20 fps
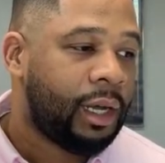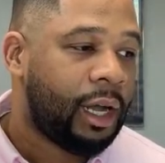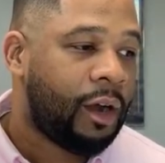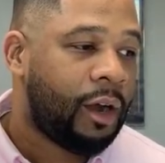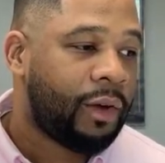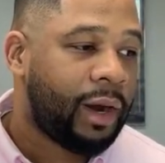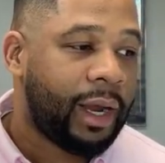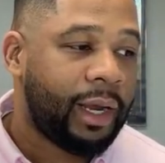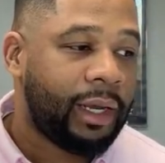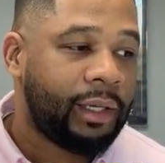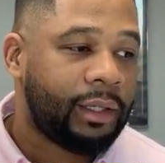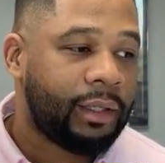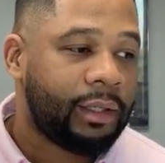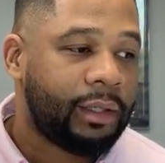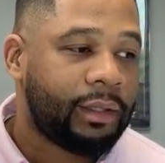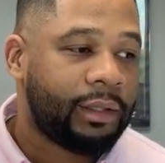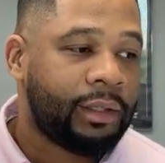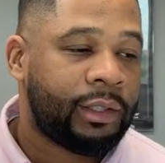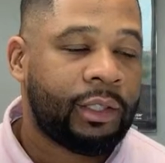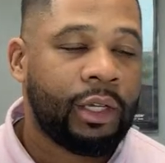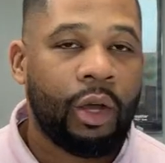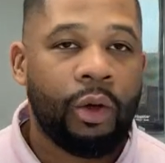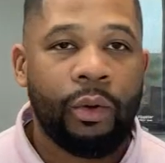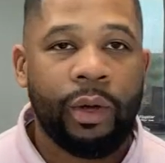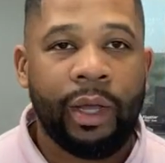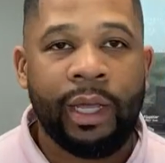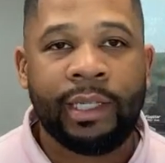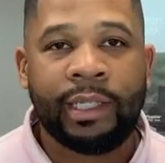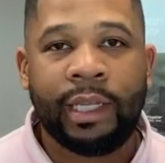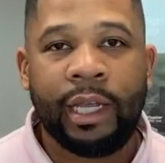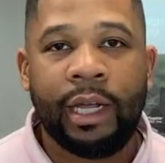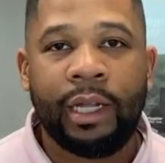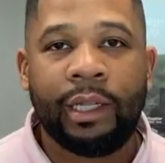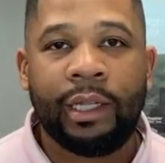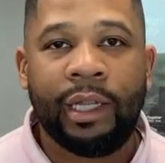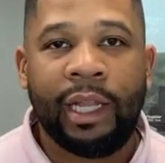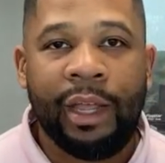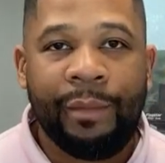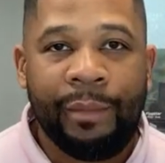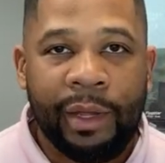All right, so is there a
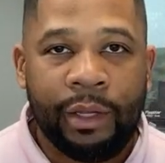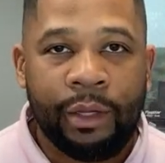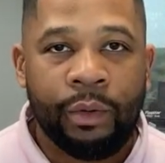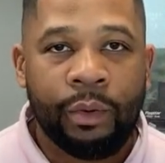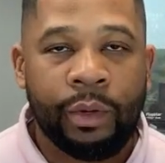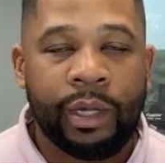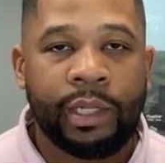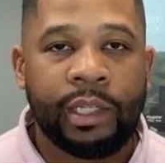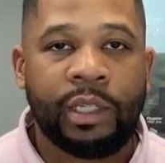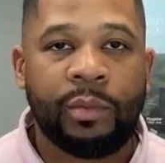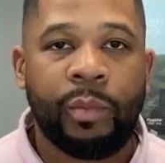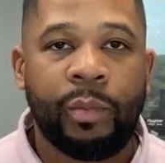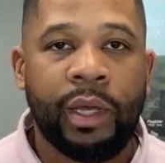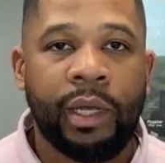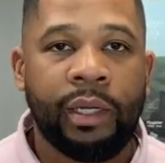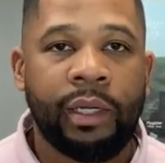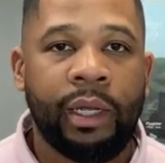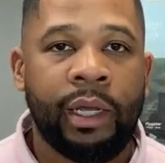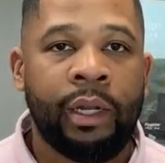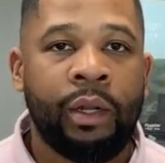limit you can spend?